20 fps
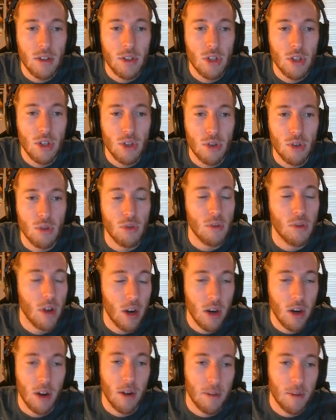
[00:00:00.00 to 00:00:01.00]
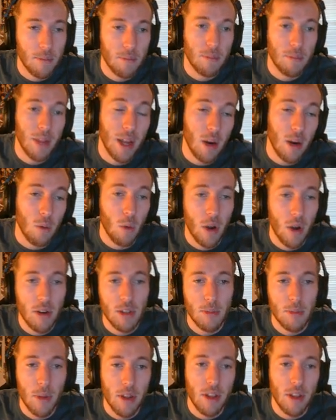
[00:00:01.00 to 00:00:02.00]
player 1
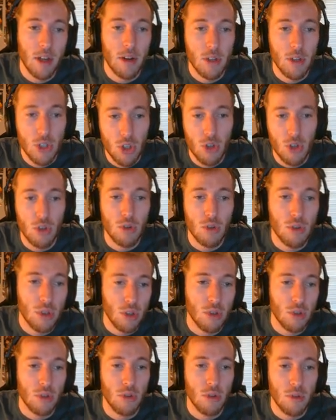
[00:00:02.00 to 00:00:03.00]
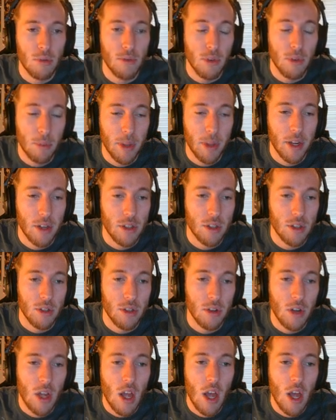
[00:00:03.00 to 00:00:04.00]
spawn there, 2 for player 2,